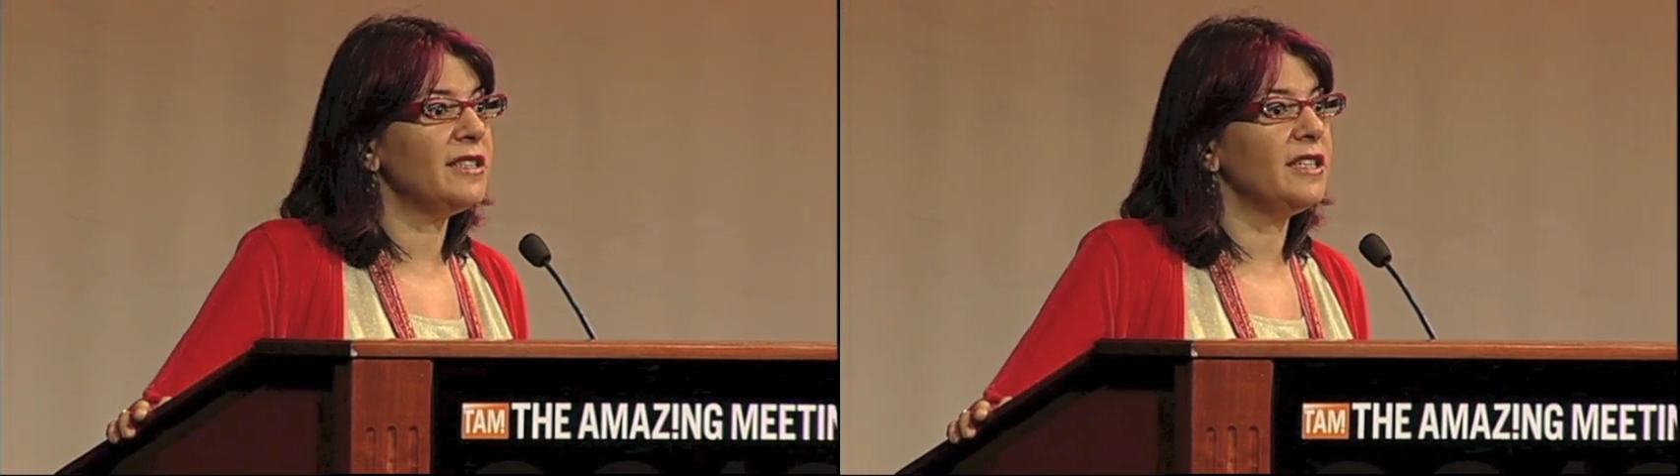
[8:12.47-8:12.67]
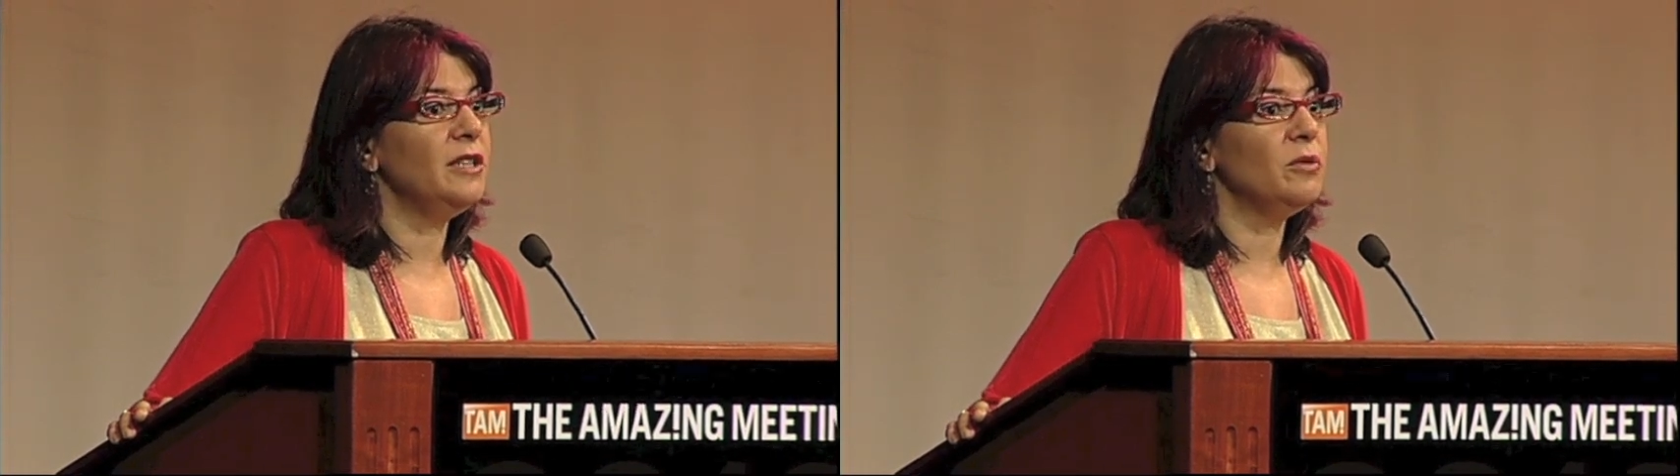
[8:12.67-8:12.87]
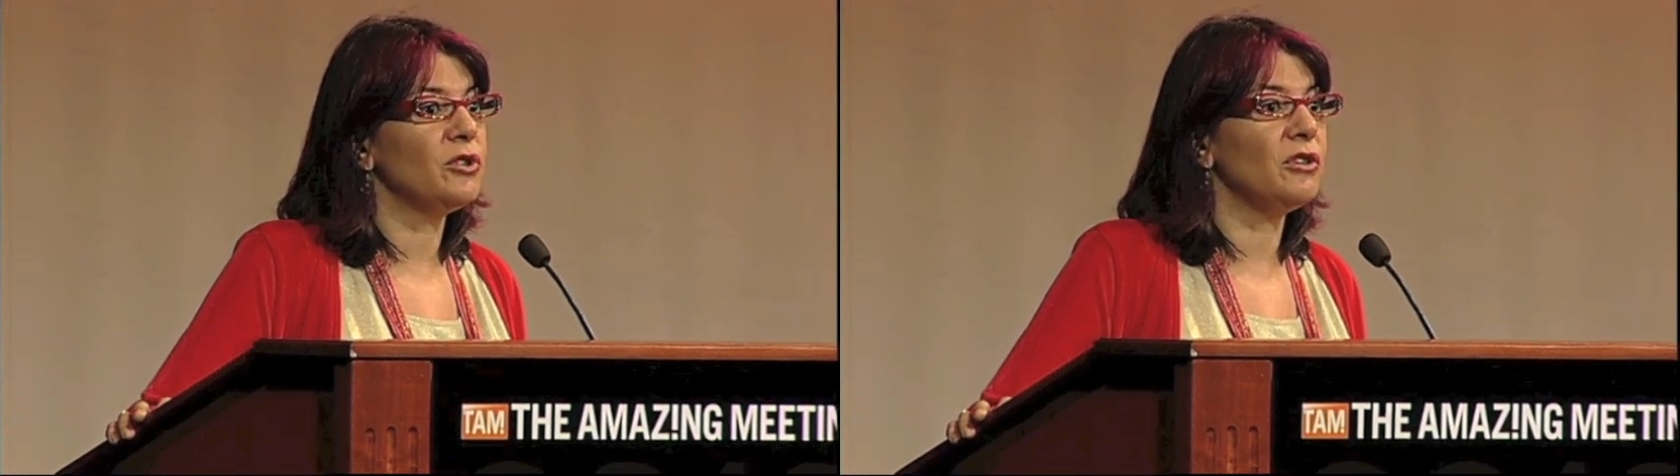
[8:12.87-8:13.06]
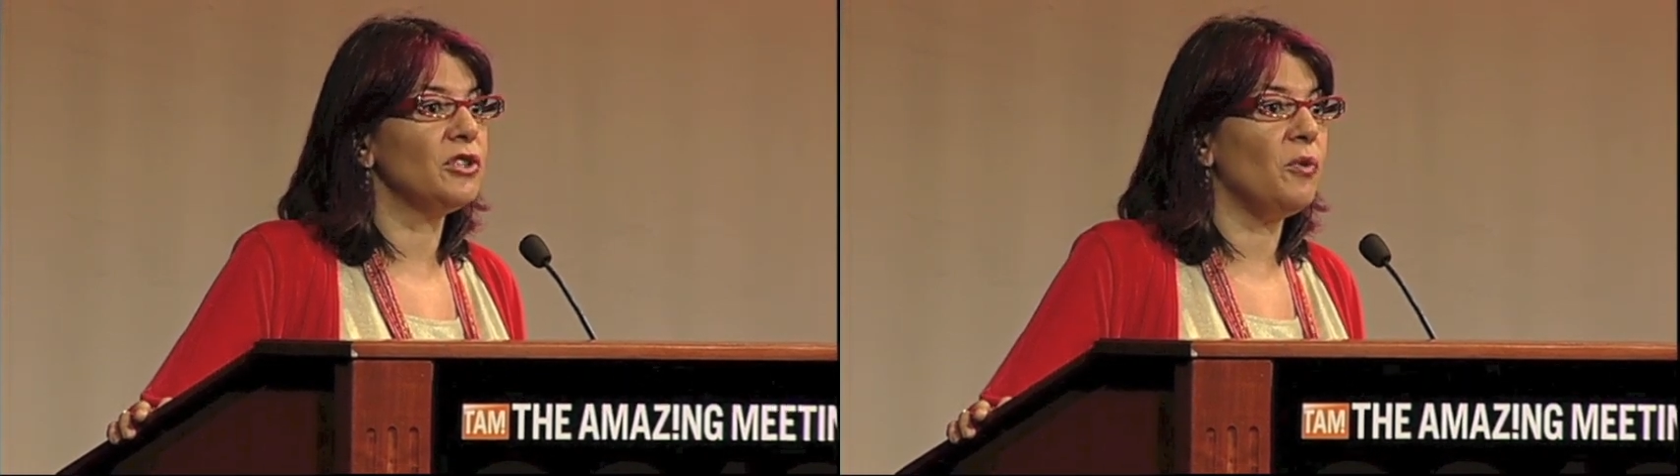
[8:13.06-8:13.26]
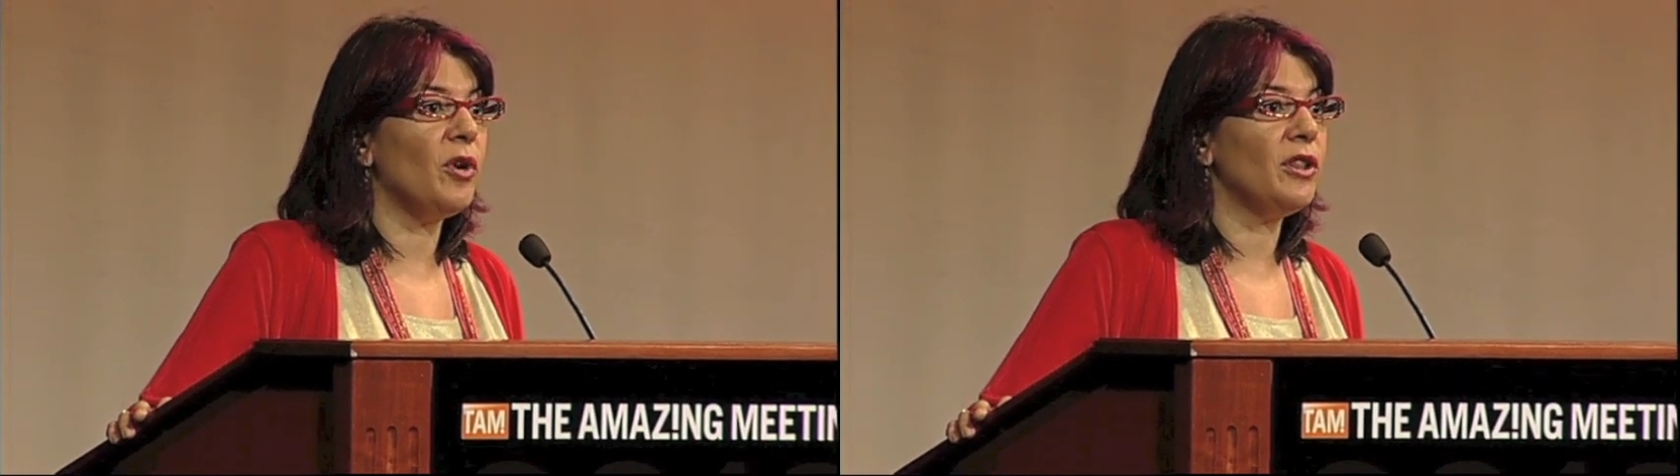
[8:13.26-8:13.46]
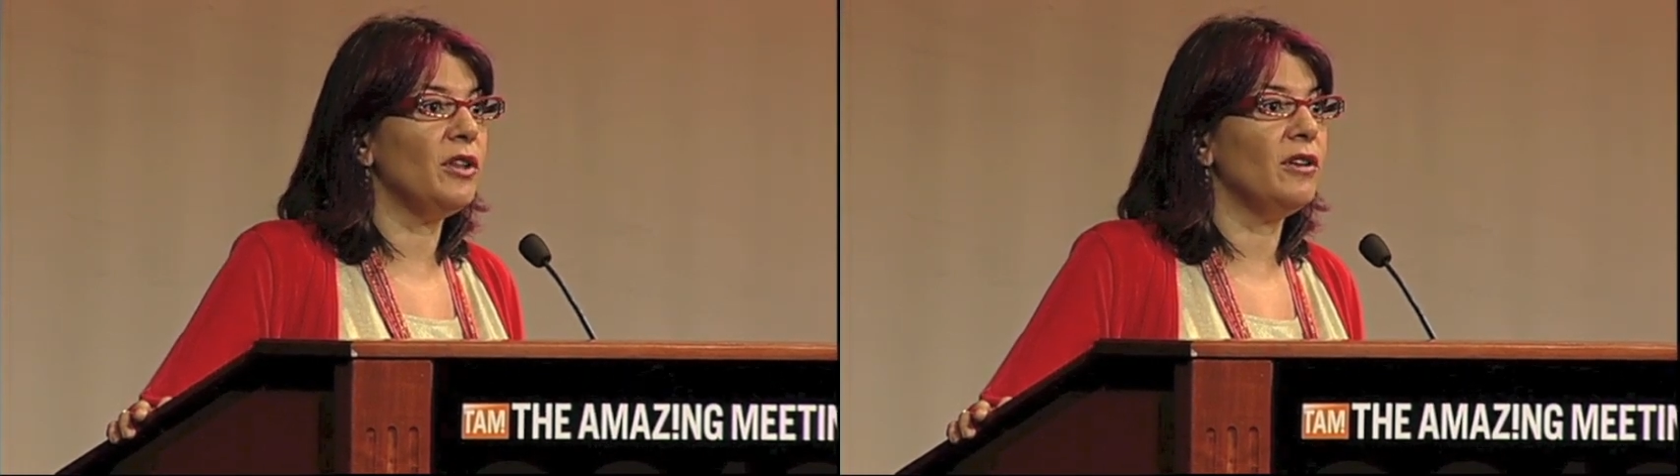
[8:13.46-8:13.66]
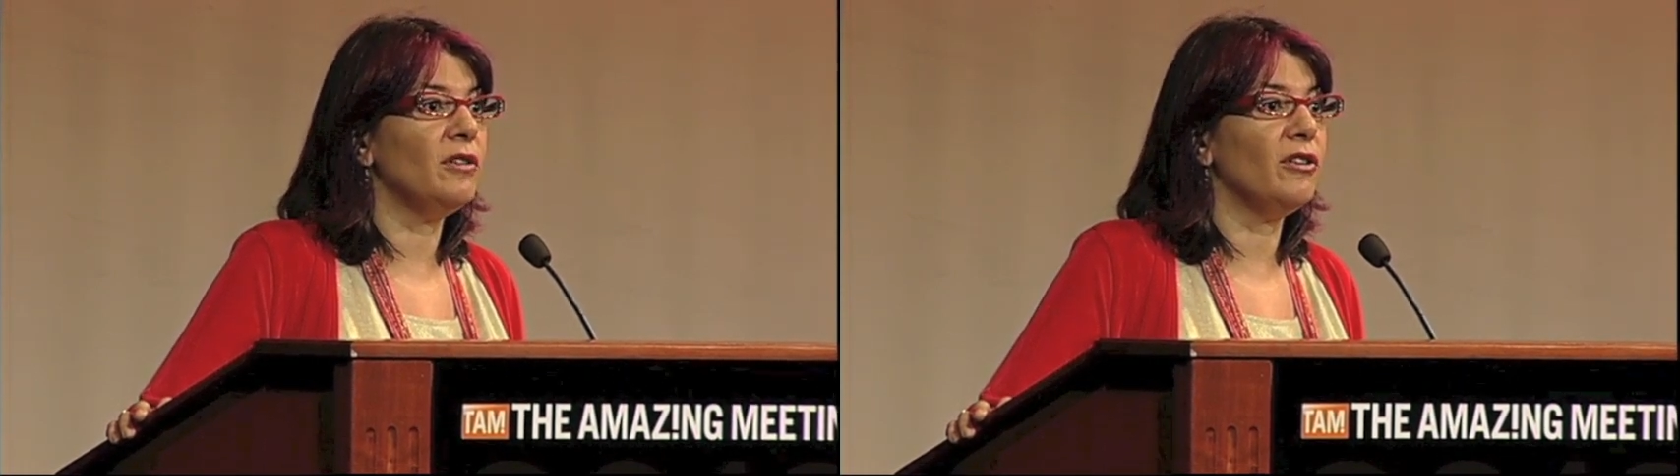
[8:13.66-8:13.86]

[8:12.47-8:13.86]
and he was also one of the